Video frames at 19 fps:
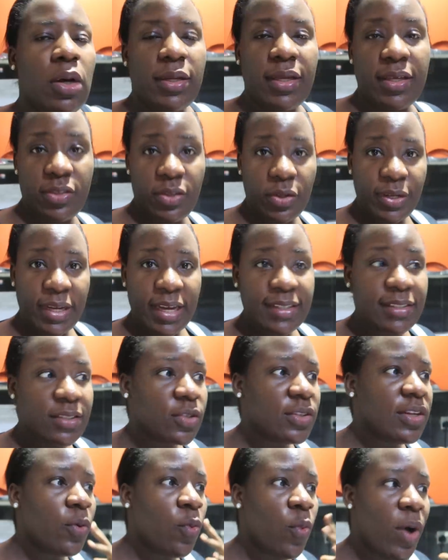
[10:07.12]
Okay, so guys,
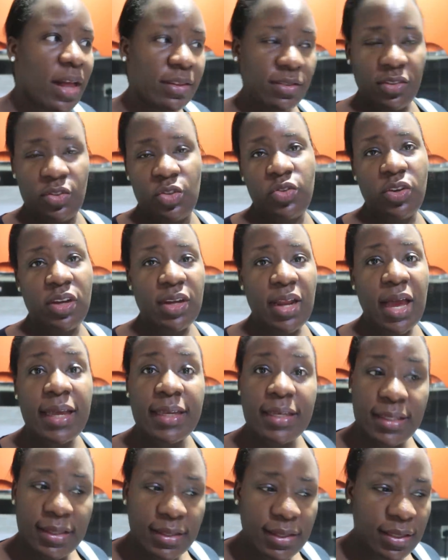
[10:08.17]
so now while the children
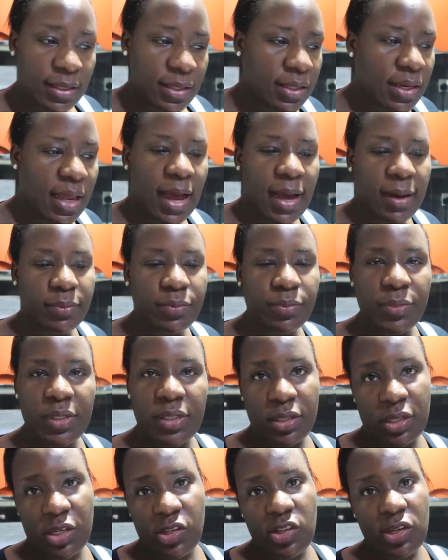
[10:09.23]
are eating
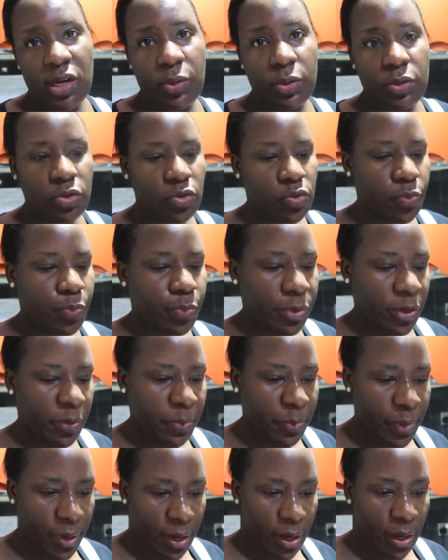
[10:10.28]
in the kitchen, I want to
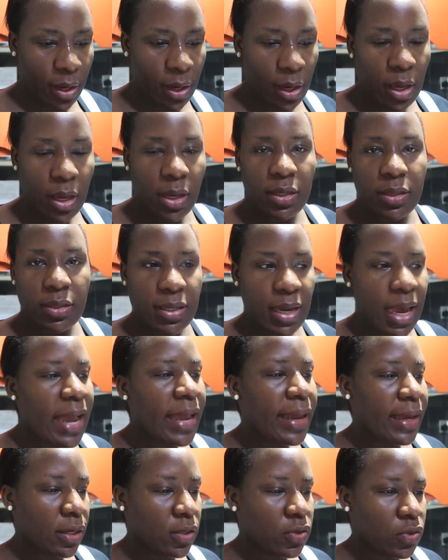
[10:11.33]
prepare
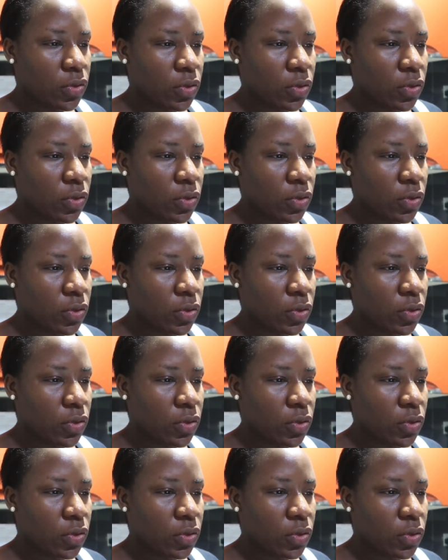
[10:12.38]
their egg